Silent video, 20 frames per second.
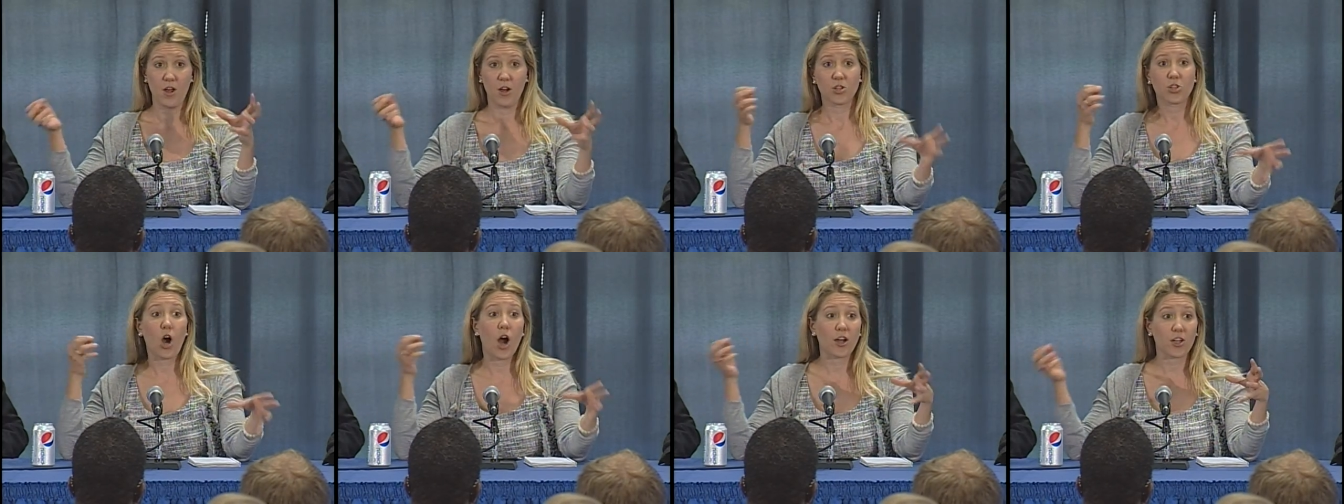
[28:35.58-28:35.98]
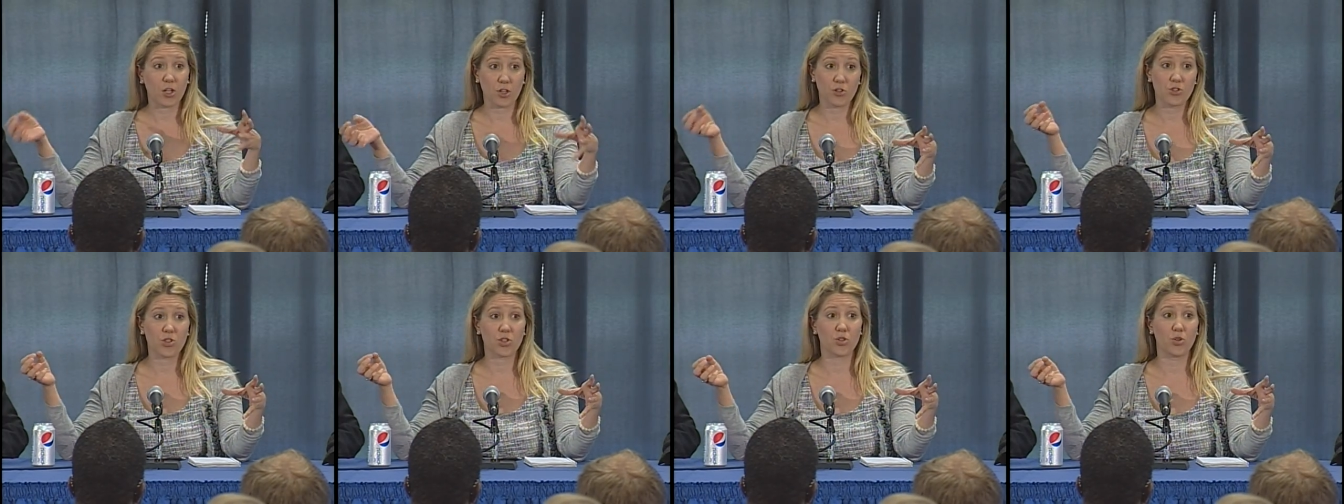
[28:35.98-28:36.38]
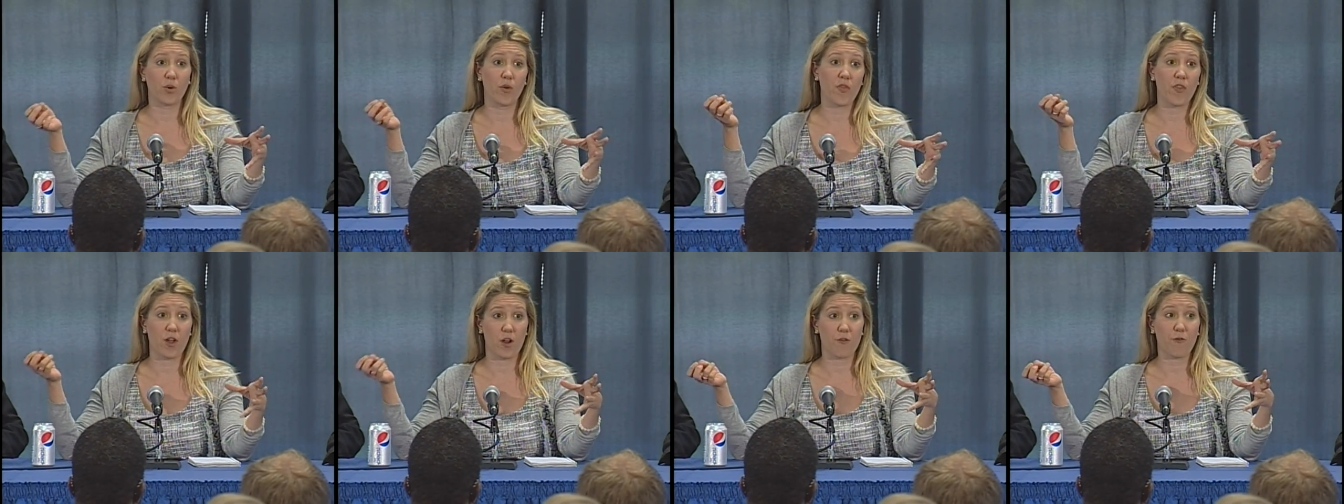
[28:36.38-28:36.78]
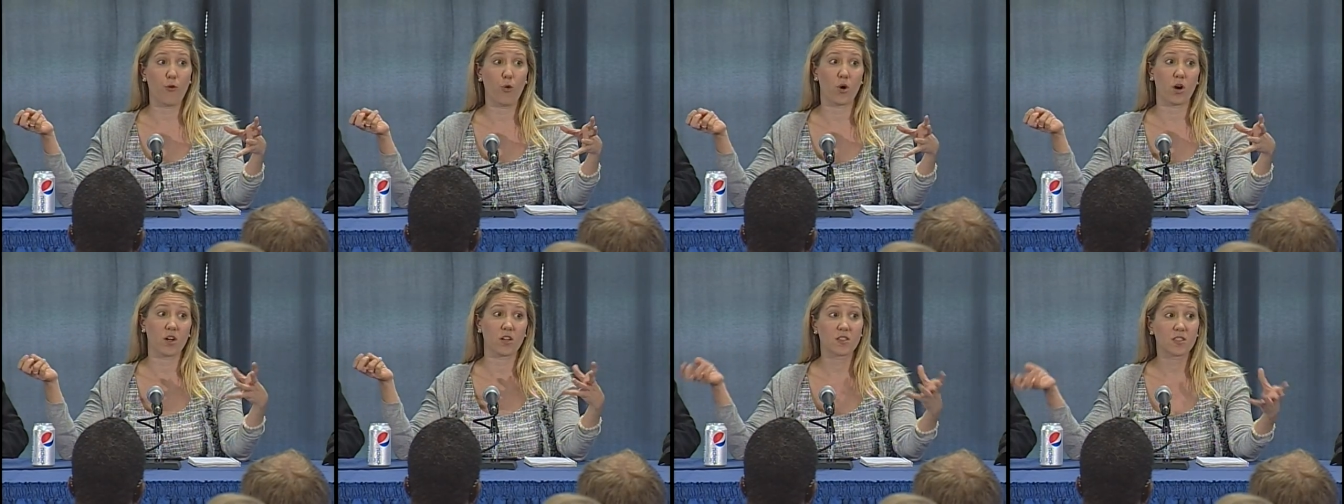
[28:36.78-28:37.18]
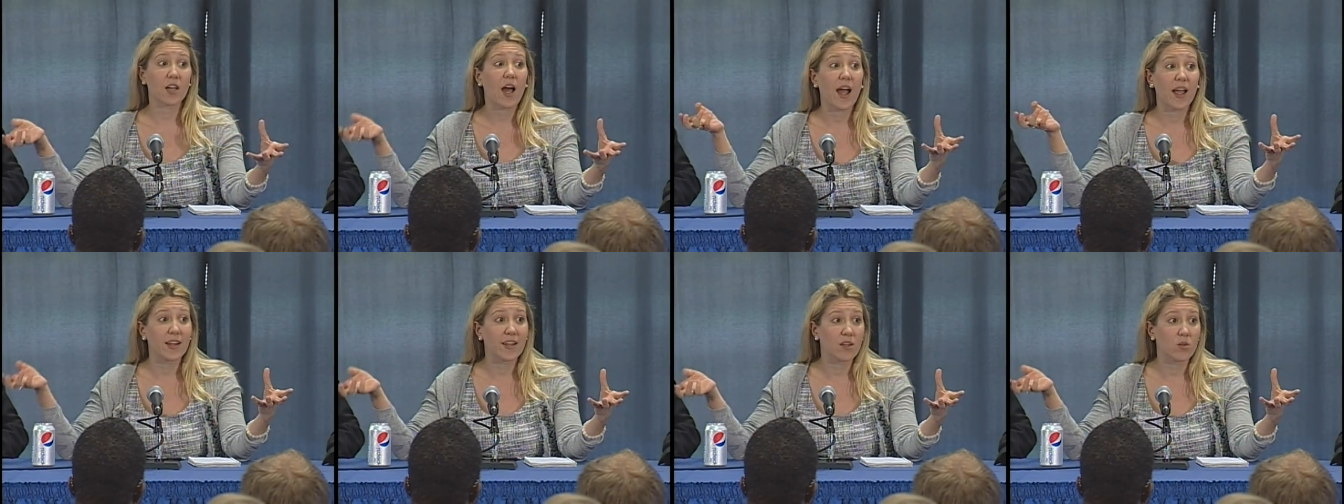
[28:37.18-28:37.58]
talking to and therefore
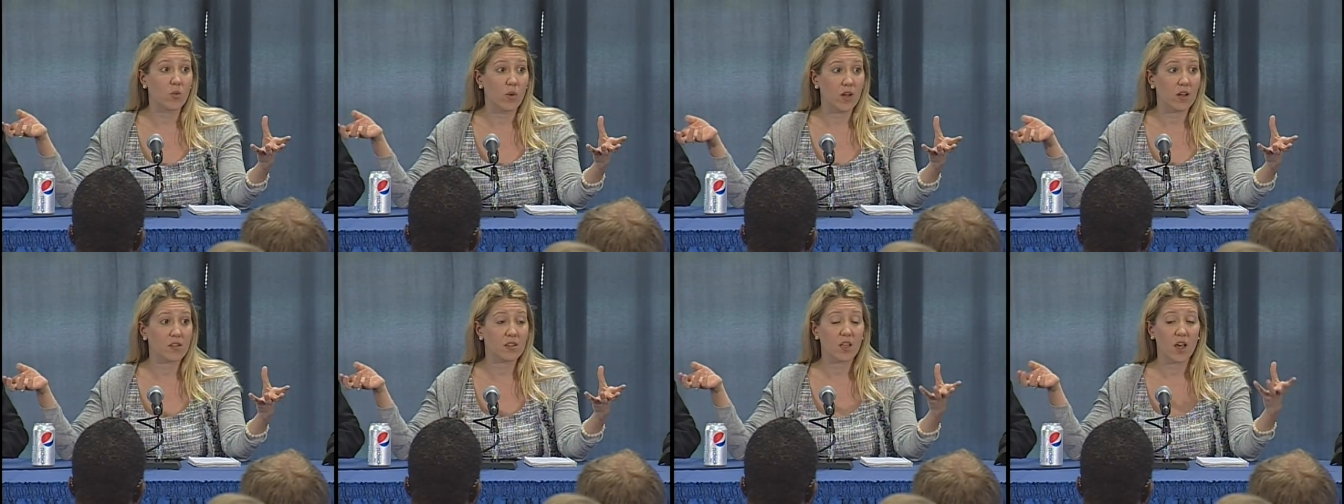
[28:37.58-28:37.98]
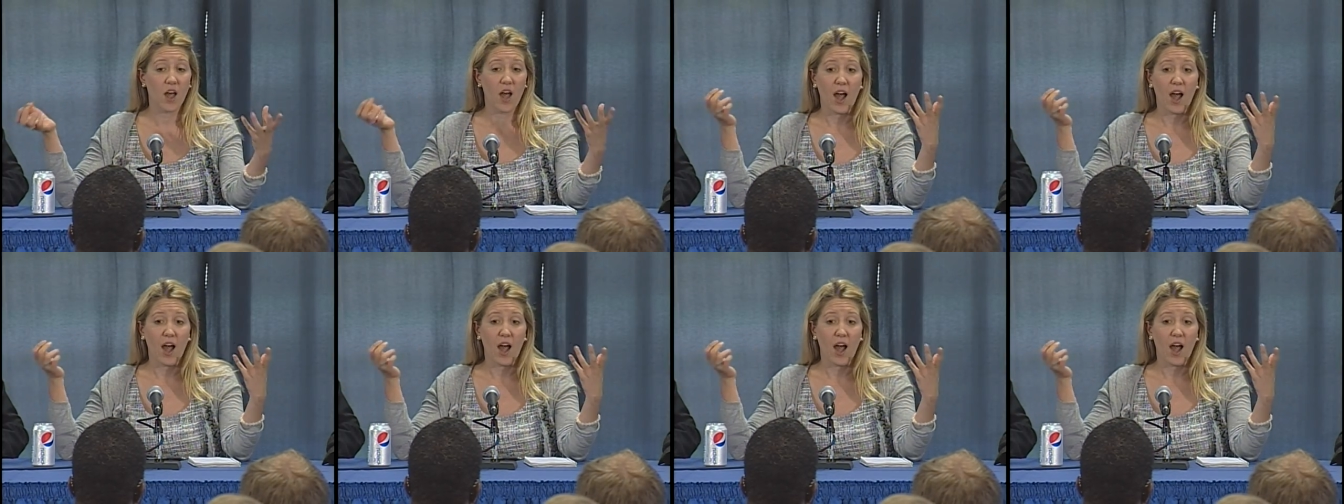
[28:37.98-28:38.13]
tied in with.